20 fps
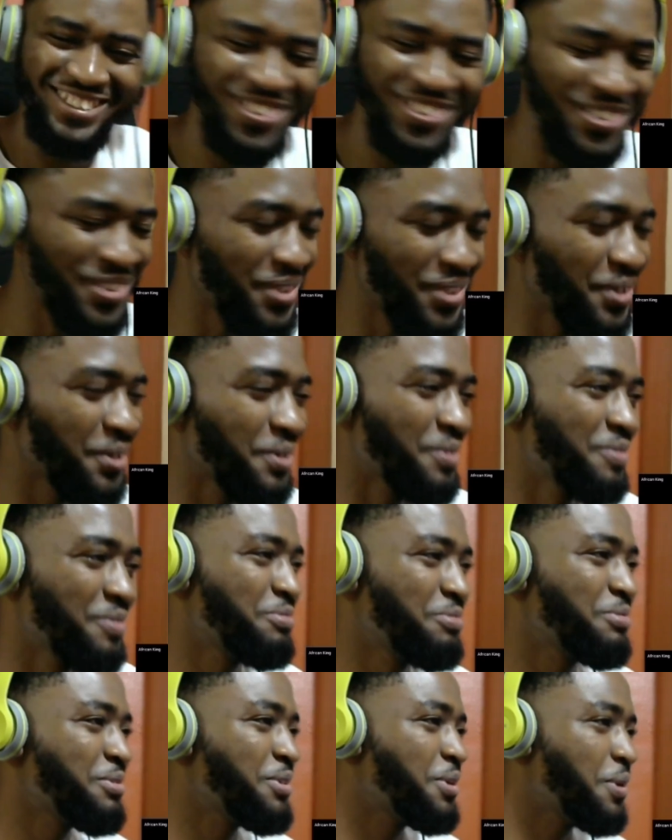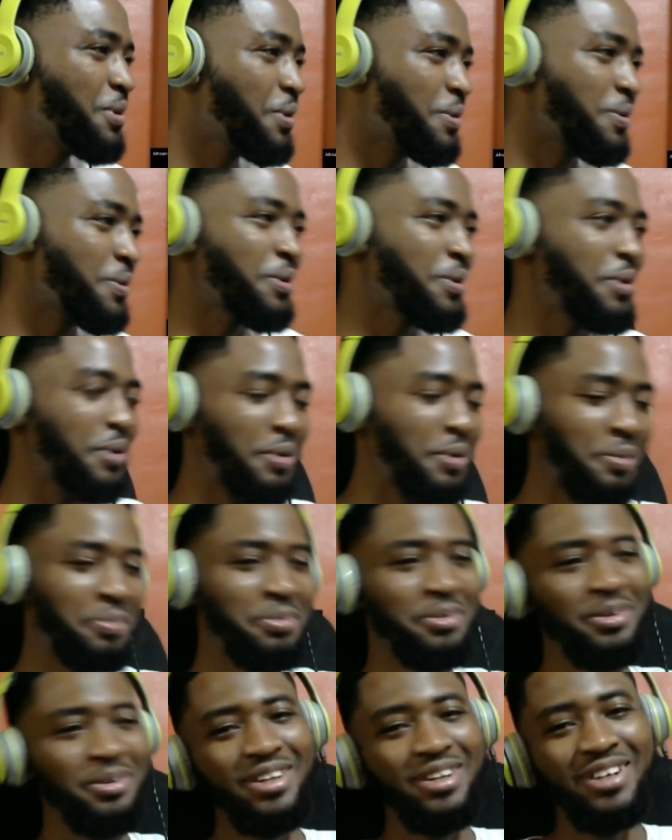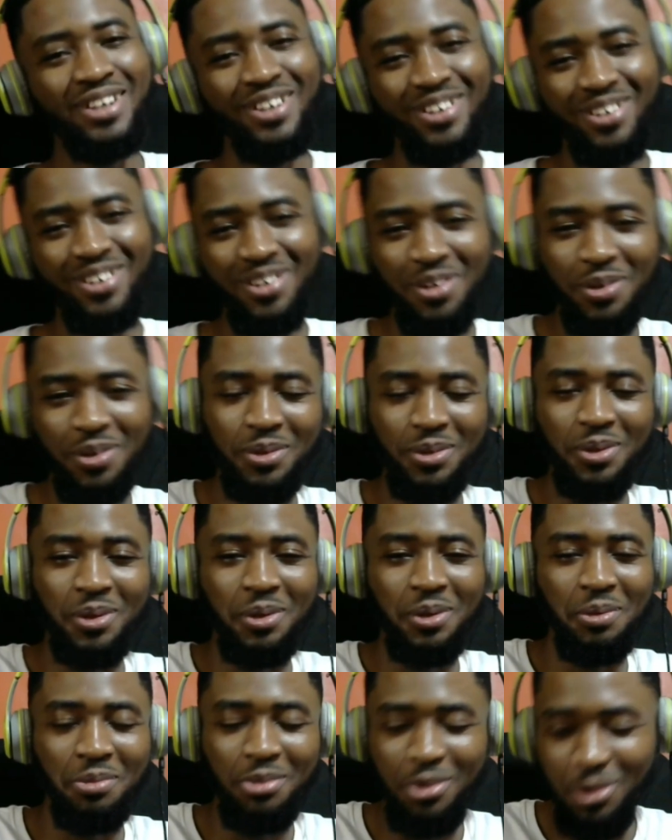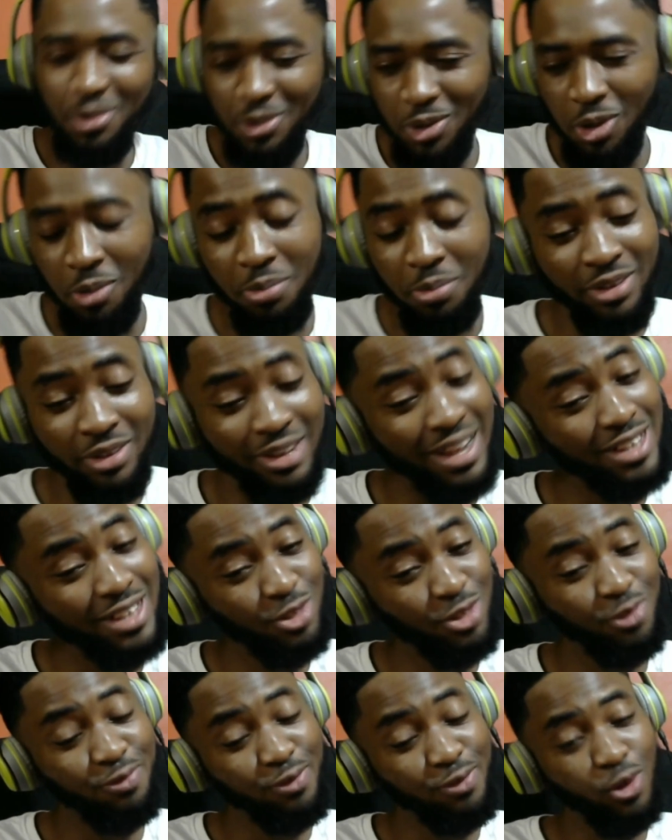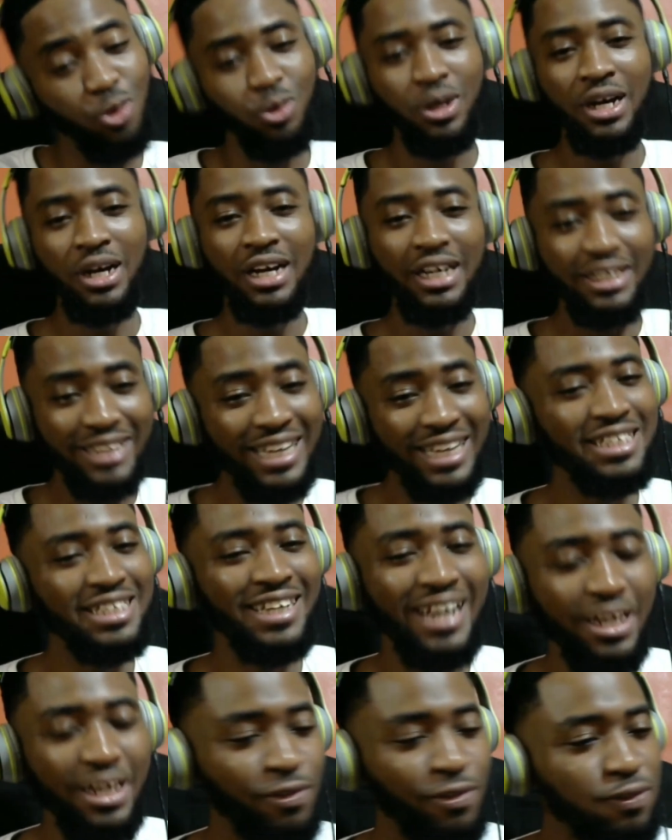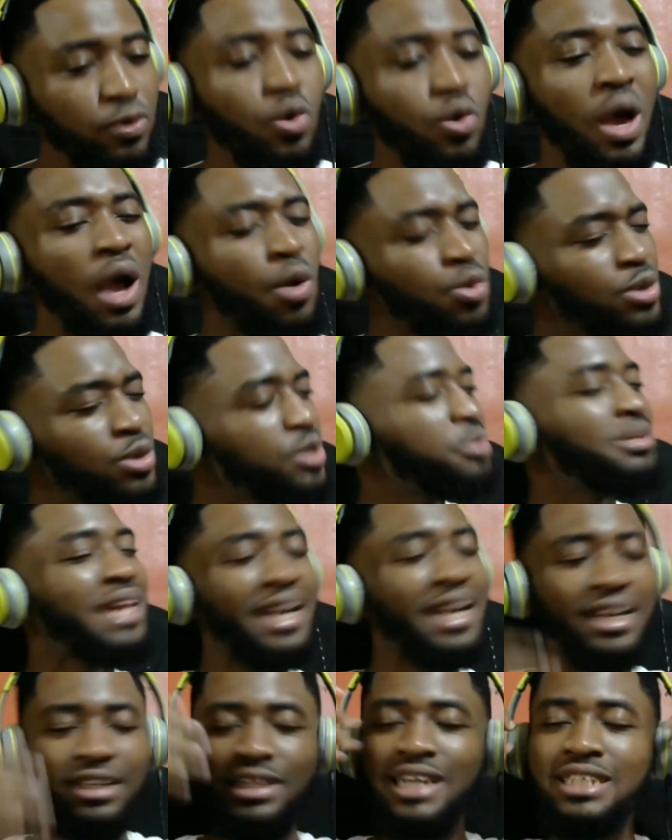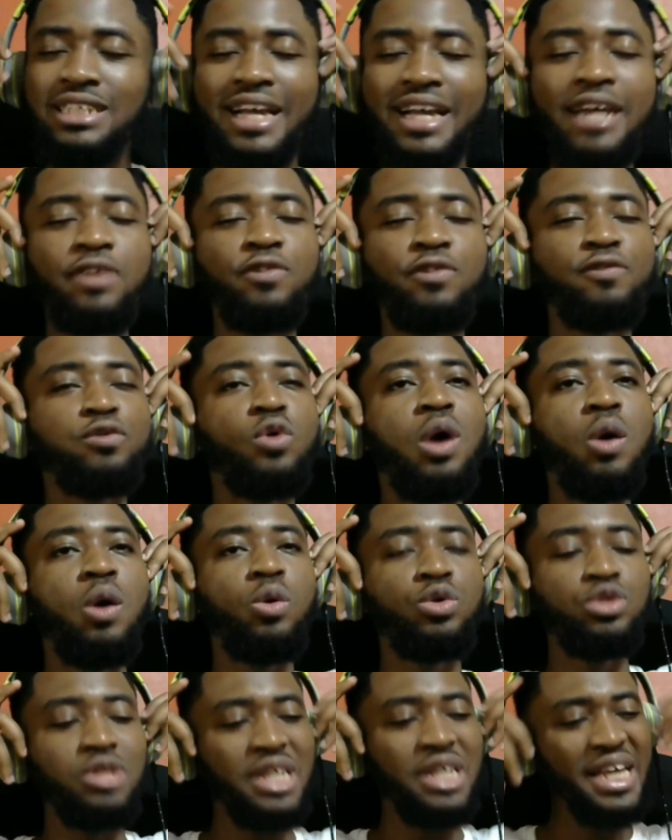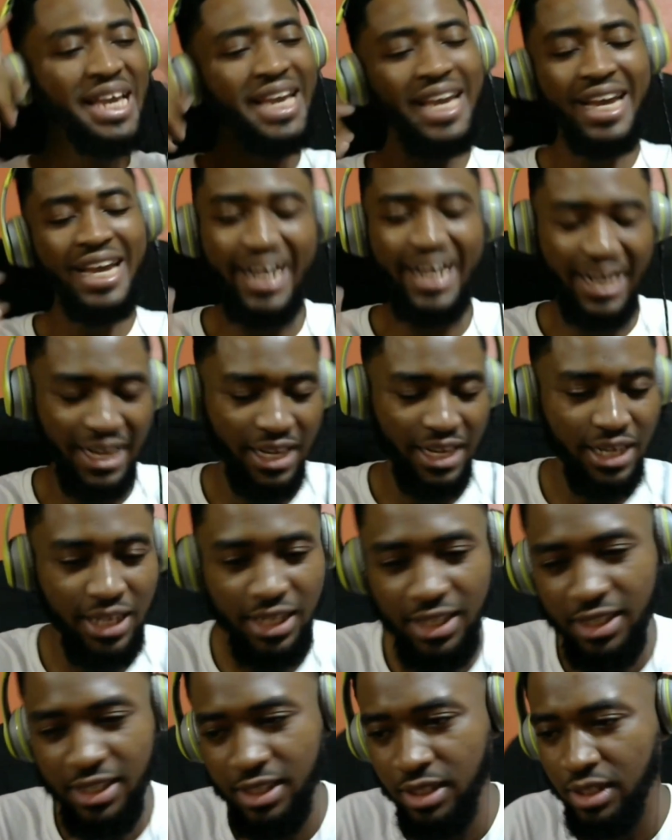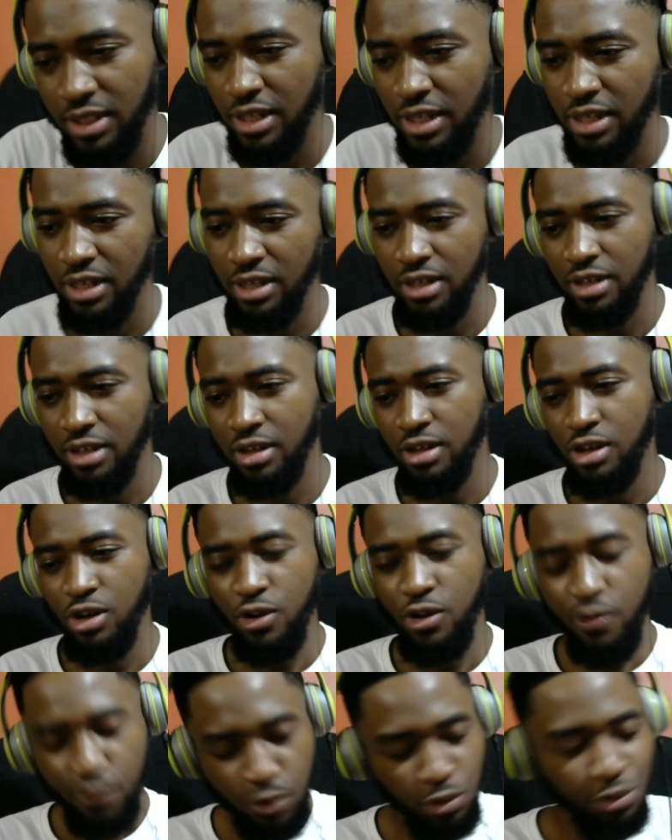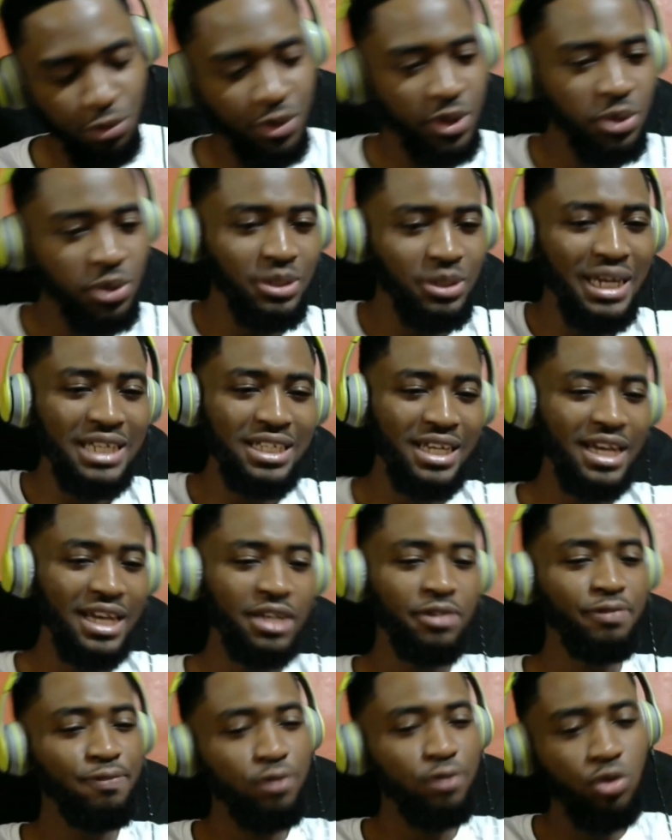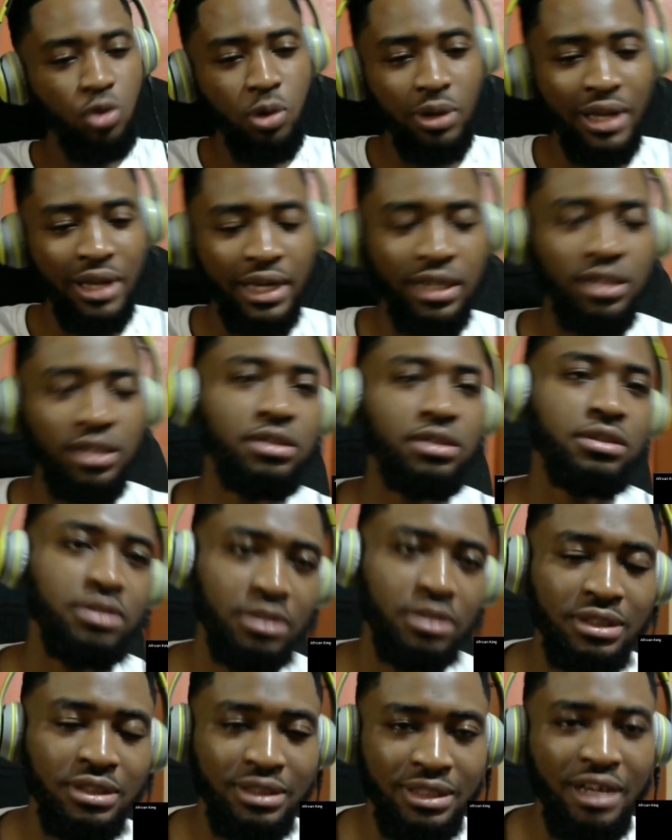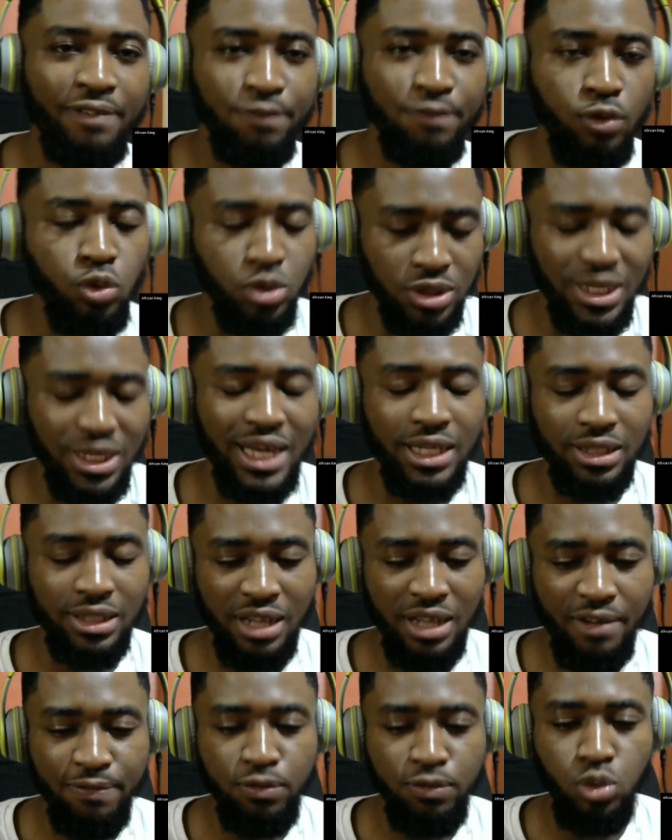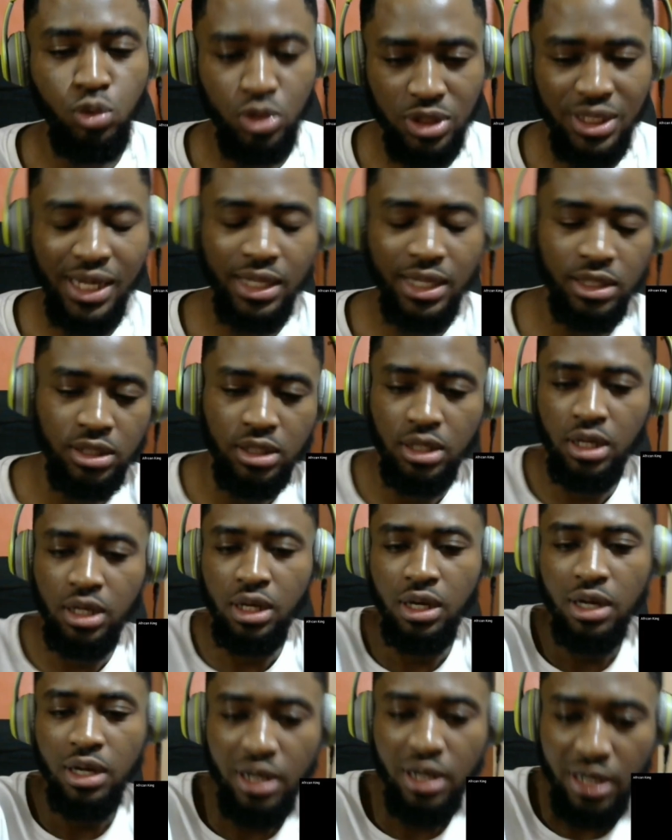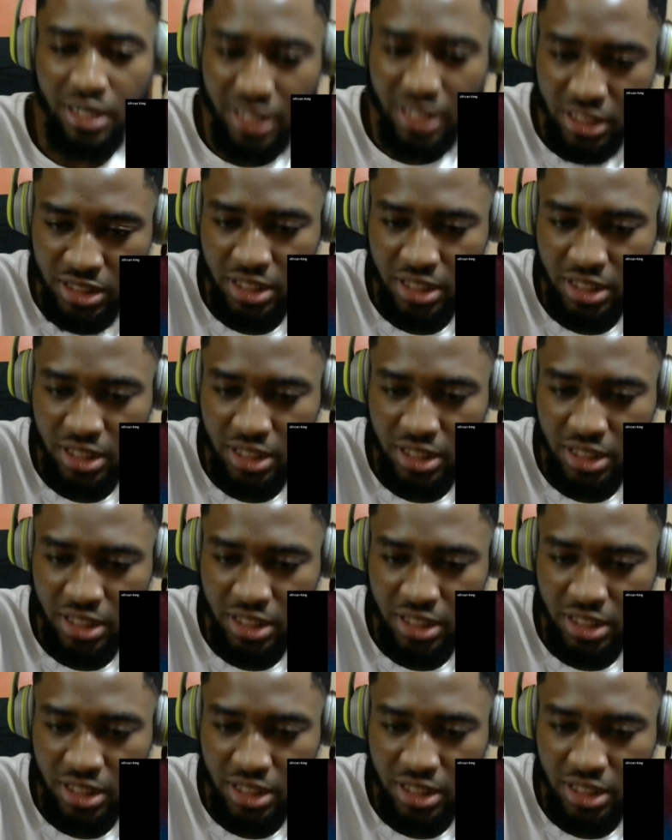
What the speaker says: Hold up. Now that's the flow. That's the kind of flow I want to, like, that's the kind of flow I want to hear. For real, that's the kind of flow, like, that flow is tight. That flow is tight. Let's